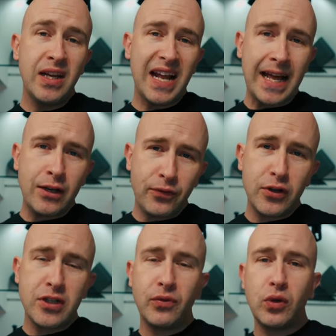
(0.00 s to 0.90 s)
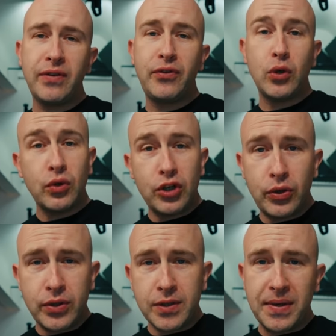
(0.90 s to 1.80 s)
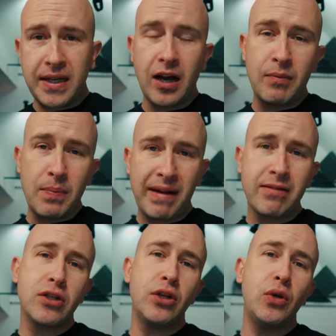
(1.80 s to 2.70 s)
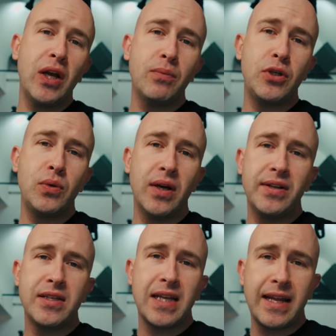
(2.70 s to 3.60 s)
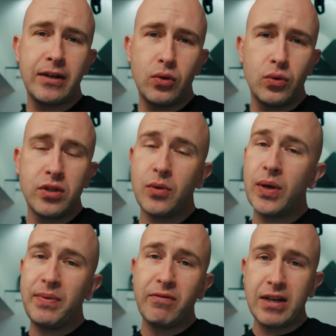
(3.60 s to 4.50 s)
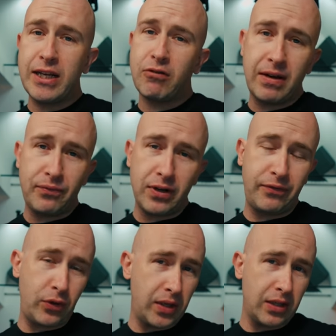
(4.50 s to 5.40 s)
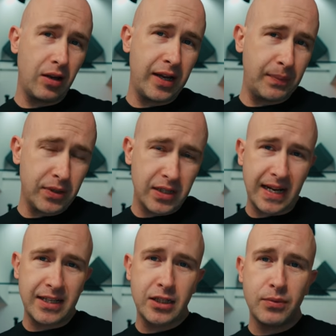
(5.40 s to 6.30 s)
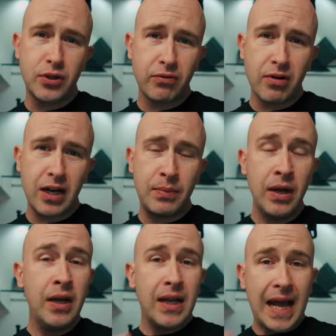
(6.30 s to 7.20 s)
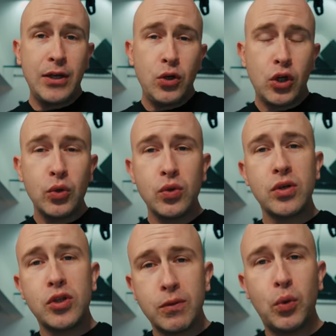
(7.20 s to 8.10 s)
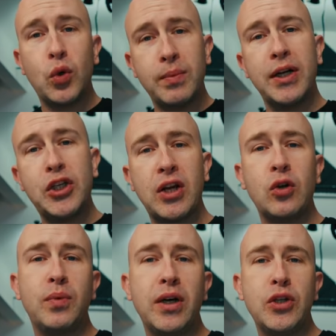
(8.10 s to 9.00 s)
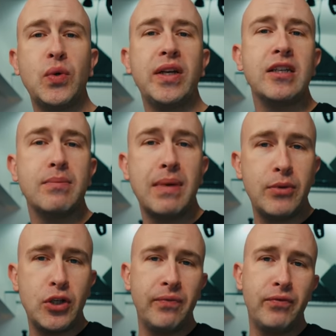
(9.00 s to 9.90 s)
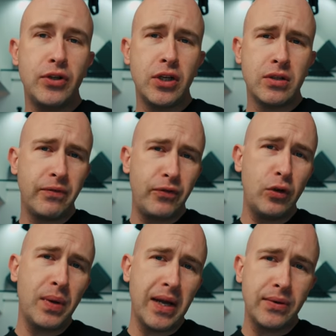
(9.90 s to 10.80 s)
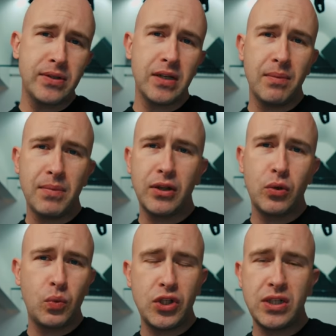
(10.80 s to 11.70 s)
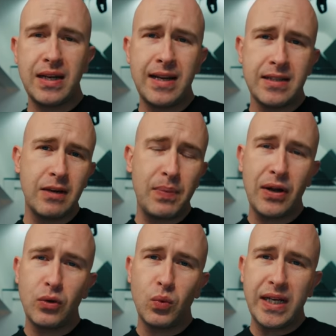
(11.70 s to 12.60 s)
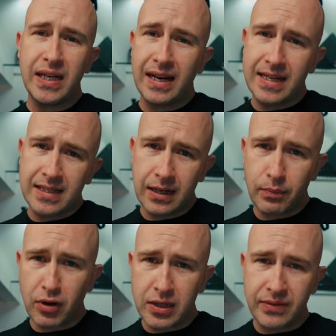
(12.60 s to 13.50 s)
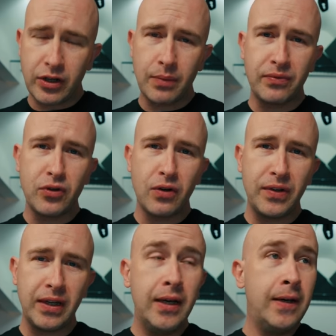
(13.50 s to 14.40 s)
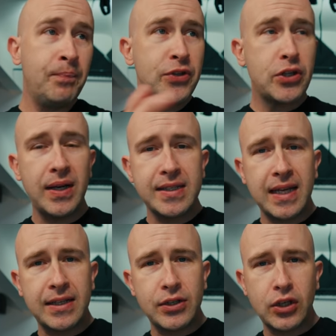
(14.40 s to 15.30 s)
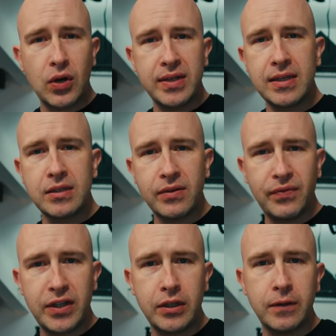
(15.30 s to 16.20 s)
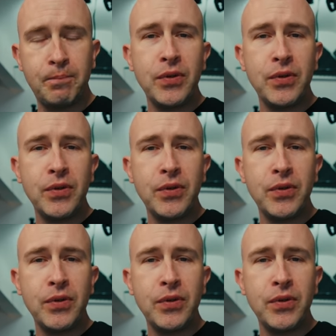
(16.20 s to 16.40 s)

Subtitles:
And first of all, if you're new to me, I'm a barrister who helps you understand law. So I'd be really grateful if you hit the like button and subscribe. And you can also support my channel by joining as a membership for just a few pounds a month, which is less than a pound a week and less than the price of a cup of coffee. So let's get into the content of the video.